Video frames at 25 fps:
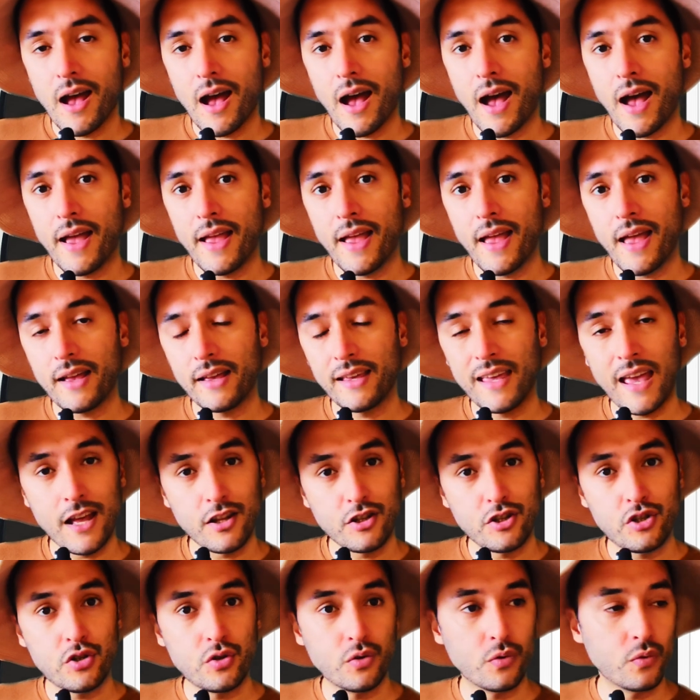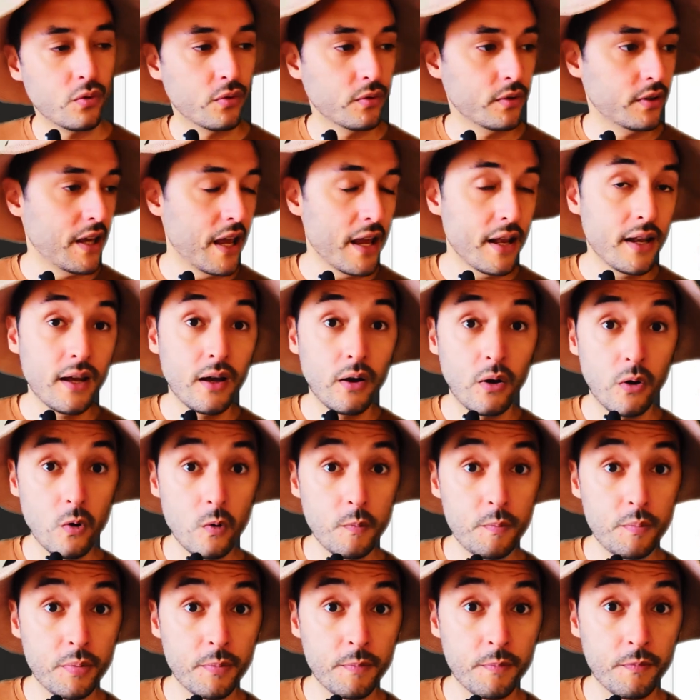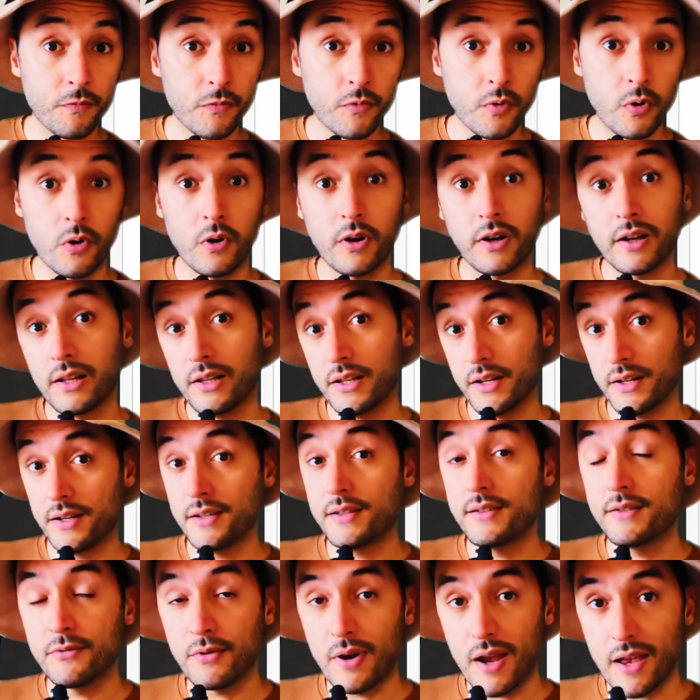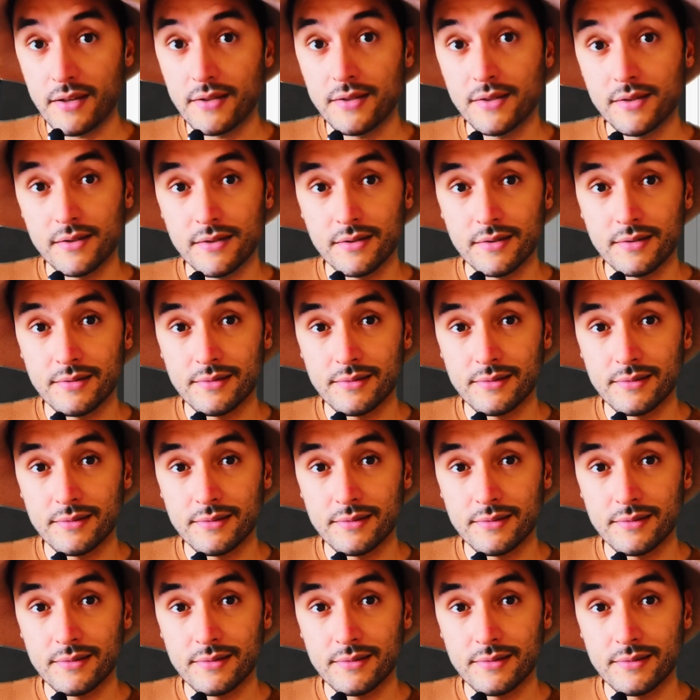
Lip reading: I get to gain a hope or clear a stress.